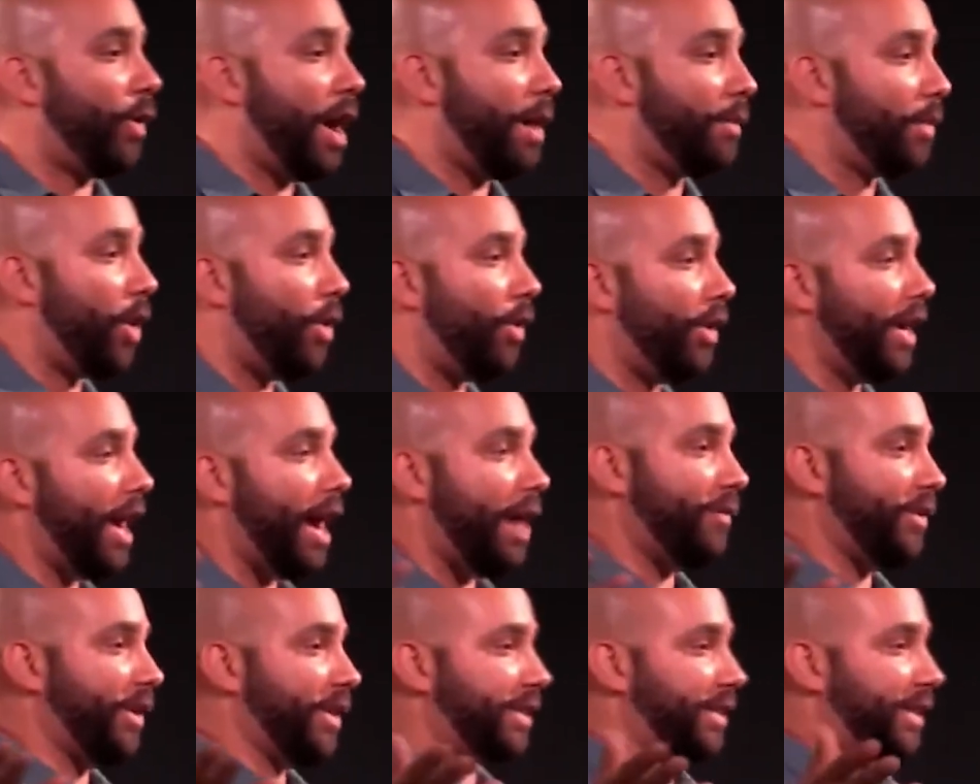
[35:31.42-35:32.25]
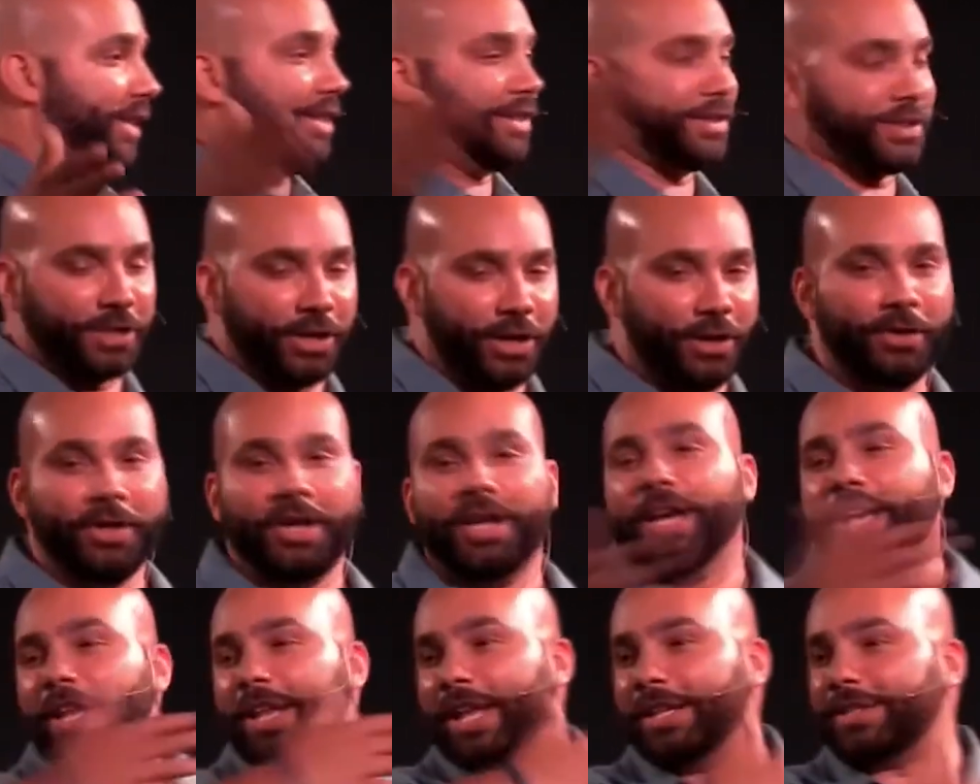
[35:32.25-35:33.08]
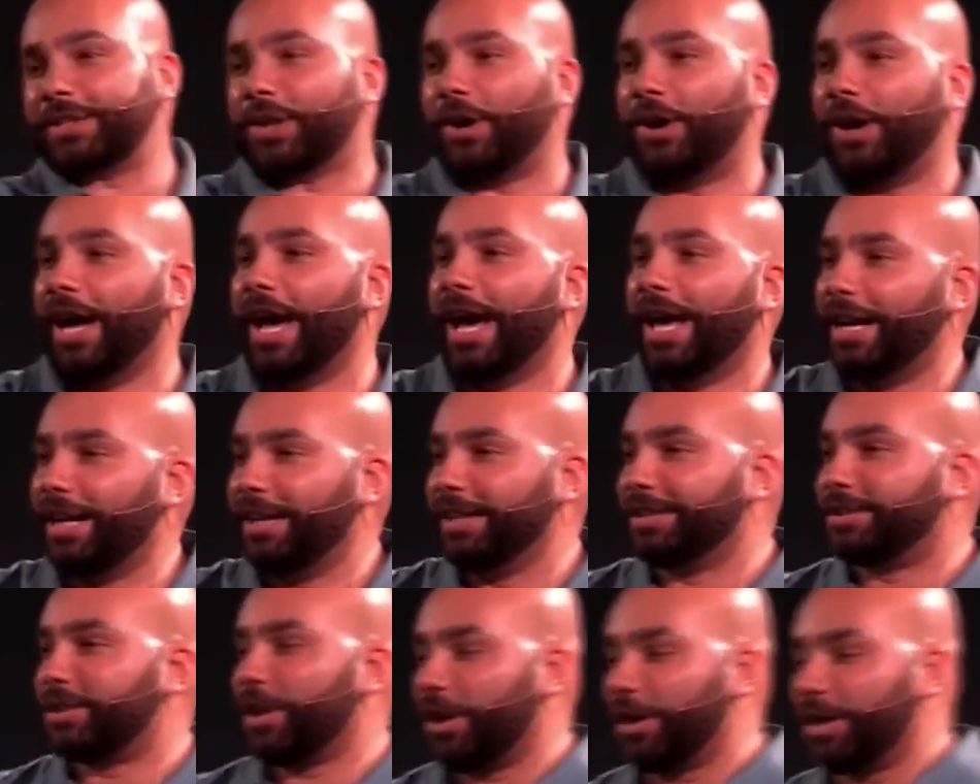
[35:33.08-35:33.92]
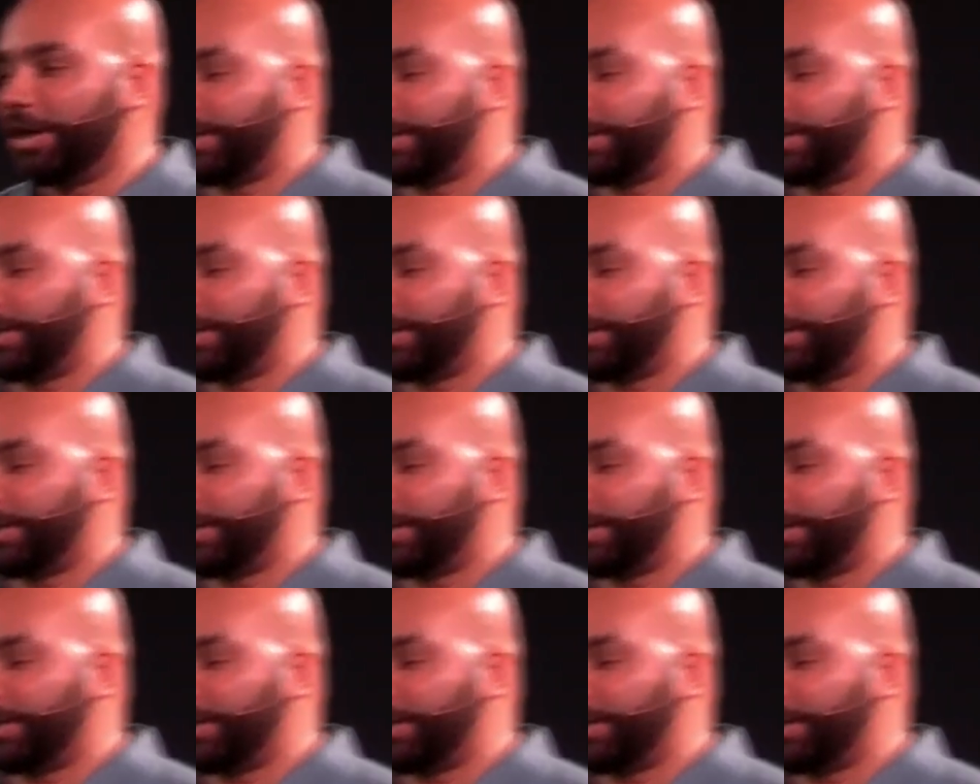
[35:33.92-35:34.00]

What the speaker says: where I'm going, obviously. So let's go ahead and turn